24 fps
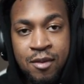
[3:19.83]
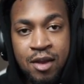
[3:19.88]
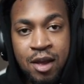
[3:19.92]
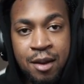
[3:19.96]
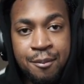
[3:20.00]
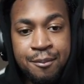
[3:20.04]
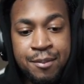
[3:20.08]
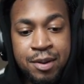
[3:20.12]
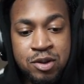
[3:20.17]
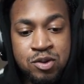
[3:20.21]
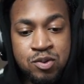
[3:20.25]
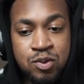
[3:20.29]

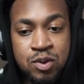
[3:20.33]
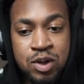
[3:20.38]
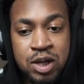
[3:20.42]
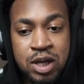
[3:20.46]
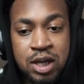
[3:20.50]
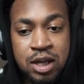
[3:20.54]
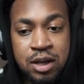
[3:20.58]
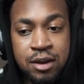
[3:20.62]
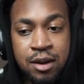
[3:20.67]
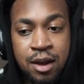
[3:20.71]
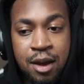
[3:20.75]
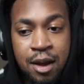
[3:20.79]

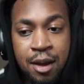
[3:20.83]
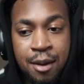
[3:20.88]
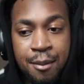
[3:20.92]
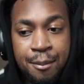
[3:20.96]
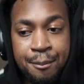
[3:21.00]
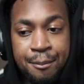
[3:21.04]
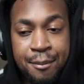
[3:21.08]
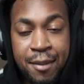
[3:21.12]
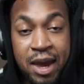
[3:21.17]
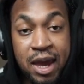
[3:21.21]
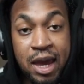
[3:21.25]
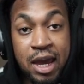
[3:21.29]
between
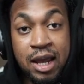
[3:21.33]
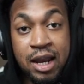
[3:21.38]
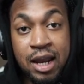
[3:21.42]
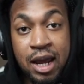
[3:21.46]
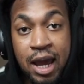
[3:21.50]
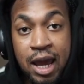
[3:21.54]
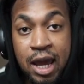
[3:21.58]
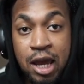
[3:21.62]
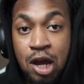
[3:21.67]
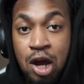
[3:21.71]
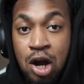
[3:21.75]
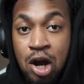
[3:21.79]

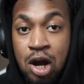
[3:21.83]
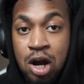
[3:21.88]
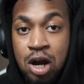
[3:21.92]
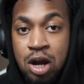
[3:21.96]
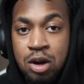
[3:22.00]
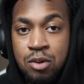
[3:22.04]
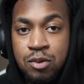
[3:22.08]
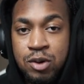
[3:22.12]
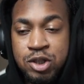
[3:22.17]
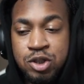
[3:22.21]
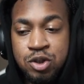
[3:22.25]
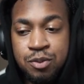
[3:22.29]
main
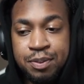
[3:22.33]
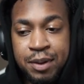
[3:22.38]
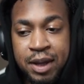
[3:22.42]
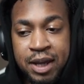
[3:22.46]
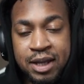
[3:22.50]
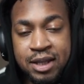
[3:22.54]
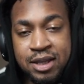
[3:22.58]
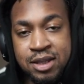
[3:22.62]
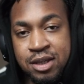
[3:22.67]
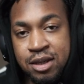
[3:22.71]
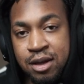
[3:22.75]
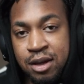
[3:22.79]
AR, which you play
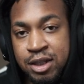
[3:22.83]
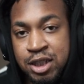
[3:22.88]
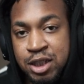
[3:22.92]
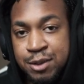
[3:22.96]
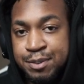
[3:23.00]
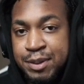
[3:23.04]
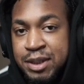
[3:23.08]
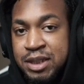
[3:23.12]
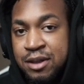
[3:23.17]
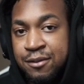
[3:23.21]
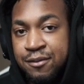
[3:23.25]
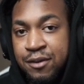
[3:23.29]
a
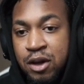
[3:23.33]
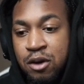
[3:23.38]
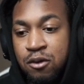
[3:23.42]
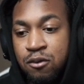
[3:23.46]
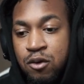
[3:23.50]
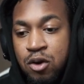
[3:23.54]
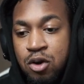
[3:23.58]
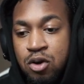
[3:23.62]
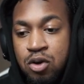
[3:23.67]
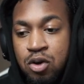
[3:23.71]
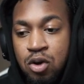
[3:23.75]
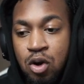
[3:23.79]
specific
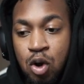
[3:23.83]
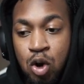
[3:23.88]
role,